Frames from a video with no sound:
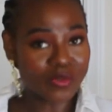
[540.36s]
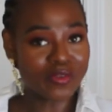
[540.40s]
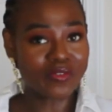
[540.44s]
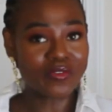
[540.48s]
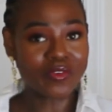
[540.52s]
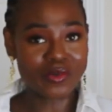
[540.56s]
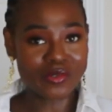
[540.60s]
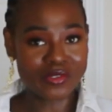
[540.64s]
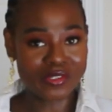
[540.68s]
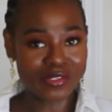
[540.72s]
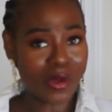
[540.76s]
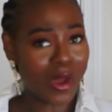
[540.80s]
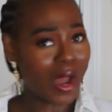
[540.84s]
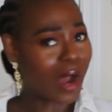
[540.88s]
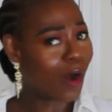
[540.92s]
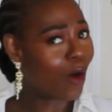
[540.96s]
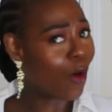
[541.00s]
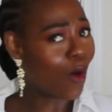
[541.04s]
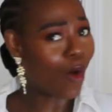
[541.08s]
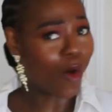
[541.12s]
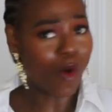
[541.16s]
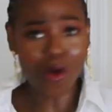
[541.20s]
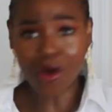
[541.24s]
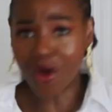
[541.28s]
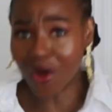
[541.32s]
of us,
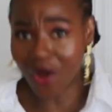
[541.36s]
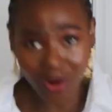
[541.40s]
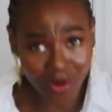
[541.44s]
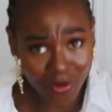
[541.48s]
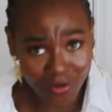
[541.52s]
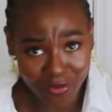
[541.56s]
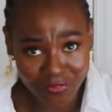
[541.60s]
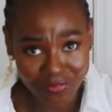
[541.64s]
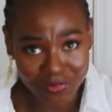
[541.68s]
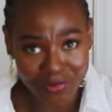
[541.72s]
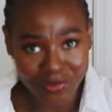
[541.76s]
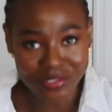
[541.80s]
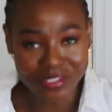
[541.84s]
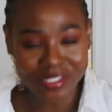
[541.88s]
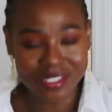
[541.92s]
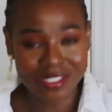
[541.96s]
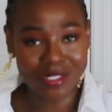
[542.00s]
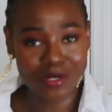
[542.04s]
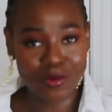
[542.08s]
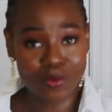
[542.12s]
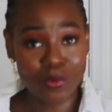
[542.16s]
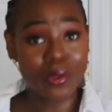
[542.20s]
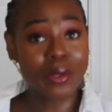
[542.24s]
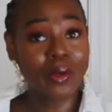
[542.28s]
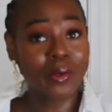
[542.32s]
or all of us,
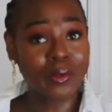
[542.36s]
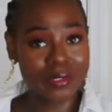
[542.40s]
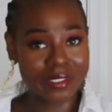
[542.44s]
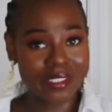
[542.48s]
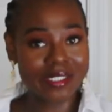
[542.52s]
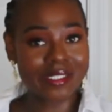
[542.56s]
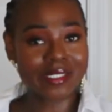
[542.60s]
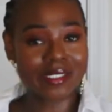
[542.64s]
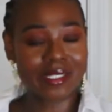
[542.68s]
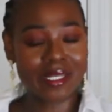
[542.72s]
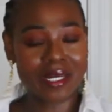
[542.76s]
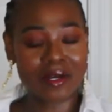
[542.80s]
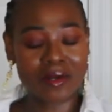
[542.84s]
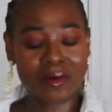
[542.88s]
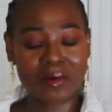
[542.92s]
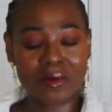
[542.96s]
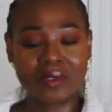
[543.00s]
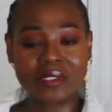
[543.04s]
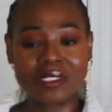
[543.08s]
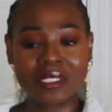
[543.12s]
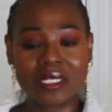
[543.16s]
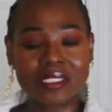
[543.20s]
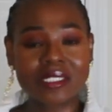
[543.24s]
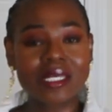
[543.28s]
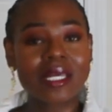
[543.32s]
we own this in our
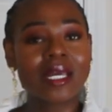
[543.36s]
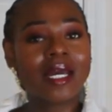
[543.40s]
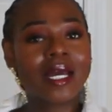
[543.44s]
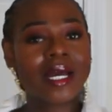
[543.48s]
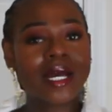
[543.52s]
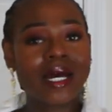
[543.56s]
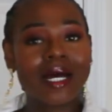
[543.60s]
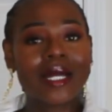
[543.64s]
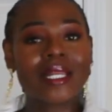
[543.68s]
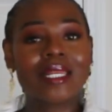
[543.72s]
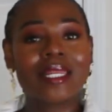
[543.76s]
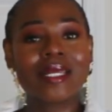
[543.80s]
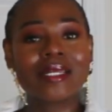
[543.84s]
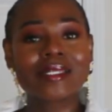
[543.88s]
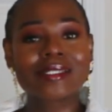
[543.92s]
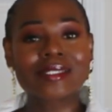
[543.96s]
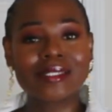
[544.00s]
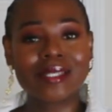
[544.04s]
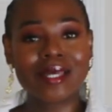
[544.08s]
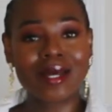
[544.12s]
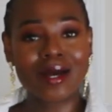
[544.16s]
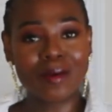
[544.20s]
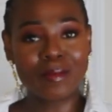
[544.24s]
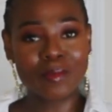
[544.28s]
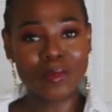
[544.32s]
closet. And let's say
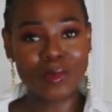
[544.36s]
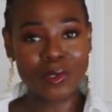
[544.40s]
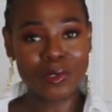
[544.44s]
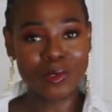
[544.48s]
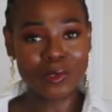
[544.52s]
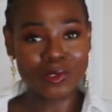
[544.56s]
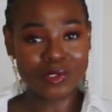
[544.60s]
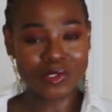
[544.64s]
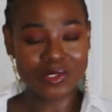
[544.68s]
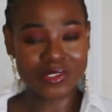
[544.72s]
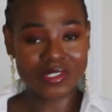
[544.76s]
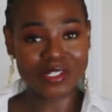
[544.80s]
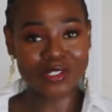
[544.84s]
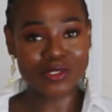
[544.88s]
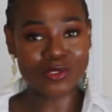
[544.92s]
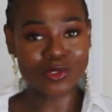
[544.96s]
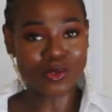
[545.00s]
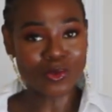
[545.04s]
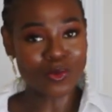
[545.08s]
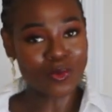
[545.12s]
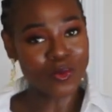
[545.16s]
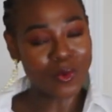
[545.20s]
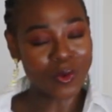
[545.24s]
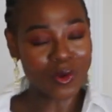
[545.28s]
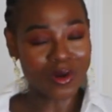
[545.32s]
I'm going to use it to
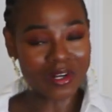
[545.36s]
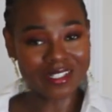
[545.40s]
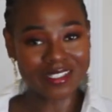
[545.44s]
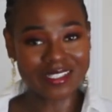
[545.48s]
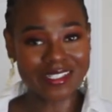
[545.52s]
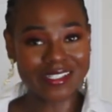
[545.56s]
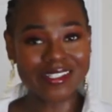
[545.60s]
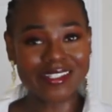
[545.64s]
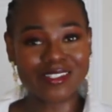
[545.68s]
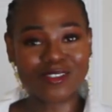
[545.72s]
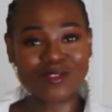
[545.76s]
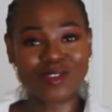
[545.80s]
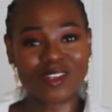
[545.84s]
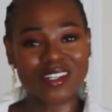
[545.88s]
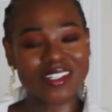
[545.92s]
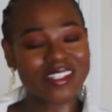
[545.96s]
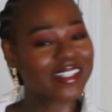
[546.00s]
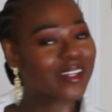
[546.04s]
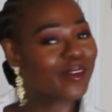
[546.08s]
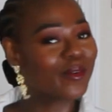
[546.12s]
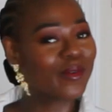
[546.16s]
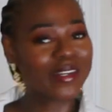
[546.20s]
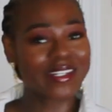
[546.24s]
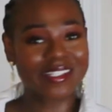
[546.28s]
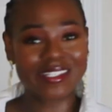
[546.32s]
rock this dress
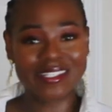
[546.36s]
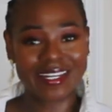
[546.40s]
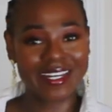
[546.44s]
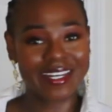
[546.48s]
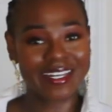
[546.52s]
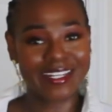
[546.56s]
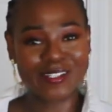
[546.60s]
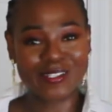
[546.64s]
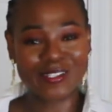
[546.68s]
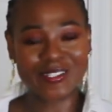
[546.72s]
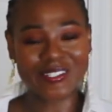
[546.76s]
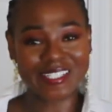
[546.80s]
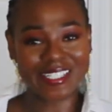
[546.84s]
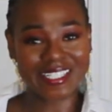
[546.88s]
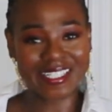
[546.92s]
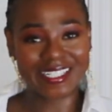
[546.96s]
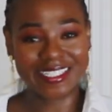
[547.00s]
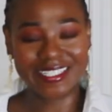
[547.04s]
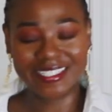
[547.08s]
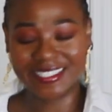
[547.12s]
that we're styling today.